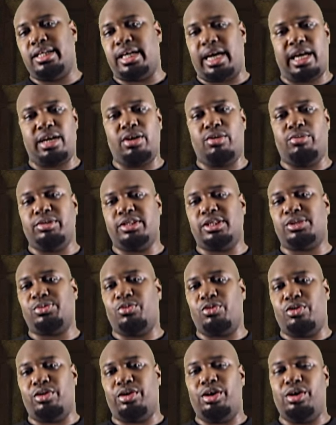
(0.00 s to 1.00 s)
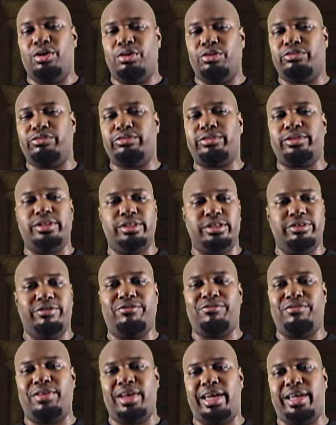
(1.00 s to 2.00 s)
I know we swore an oath to
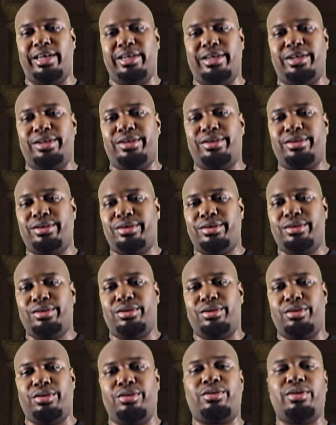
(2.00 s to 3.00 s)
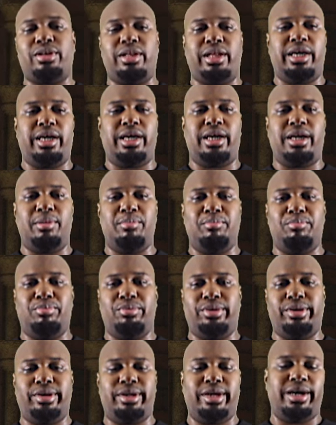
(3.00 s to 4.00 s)
defend her claim,
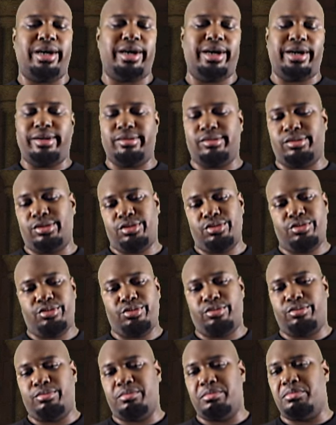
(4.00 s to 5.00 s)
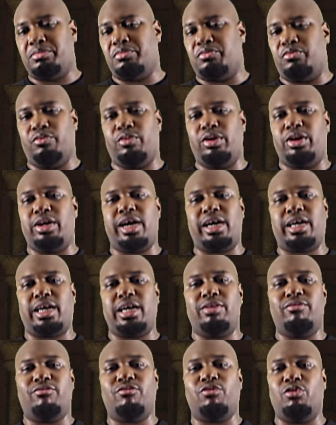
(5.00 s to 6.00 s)
but we're not
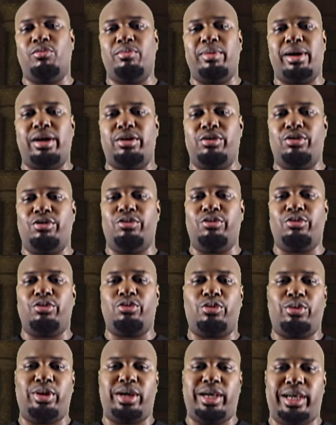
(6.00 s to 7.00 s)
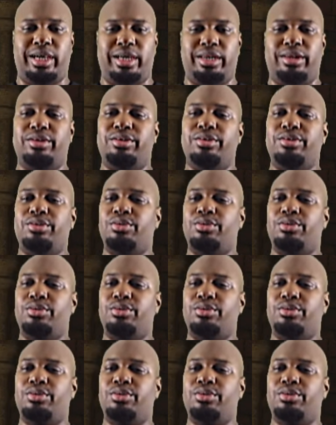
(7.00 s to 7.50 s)
getting ruled by no queen.